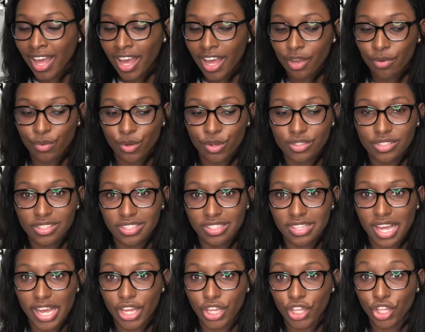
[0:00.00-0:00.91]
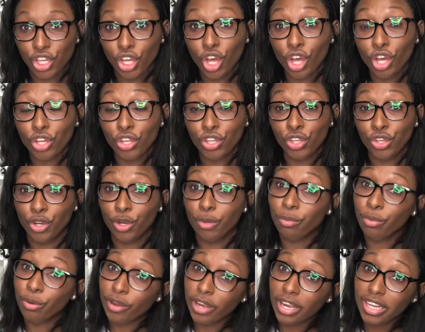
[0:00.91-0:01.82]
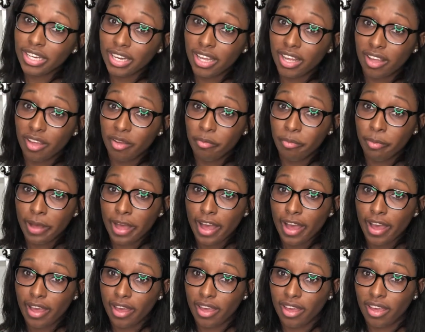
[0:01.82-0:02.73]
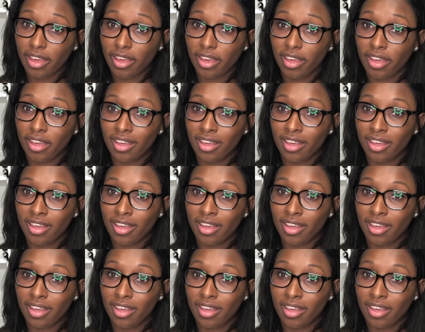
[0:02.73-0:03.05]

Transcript: And Rosa's like, you're pregnant by